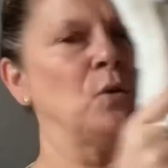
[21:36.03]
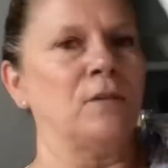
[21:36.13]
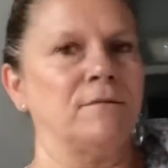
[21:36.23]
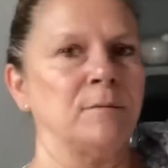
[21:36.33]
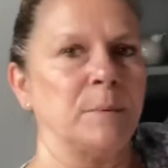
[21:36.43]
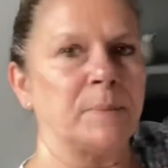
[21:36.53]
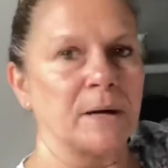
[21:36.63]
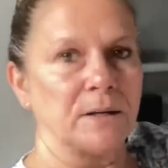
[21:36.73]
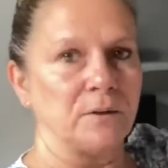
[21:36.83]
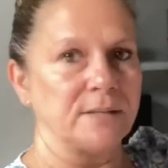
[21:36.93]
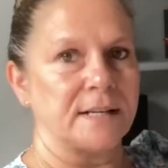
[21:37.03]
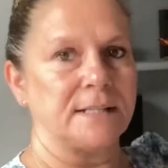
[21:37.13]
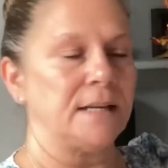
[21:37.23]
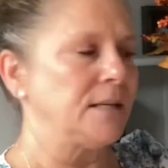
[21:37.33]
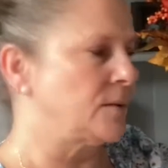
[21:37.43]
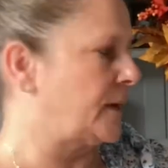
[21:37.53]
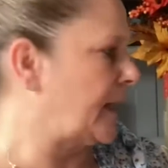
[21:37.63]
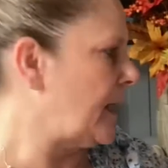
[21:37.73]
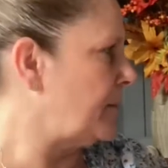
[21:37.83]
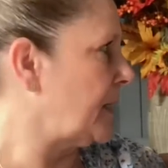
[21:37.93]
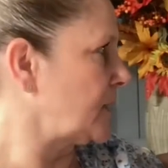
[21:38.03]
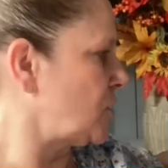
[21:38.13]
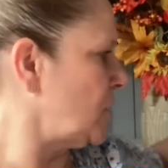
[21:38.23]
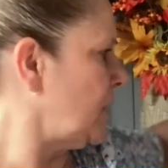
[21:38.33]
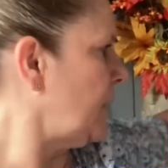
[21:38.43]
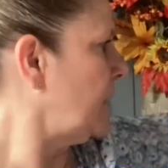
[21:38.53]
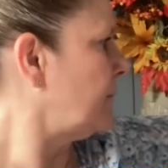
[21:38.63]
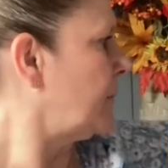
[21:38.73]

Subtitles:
them for my brand new settees when I get them next year.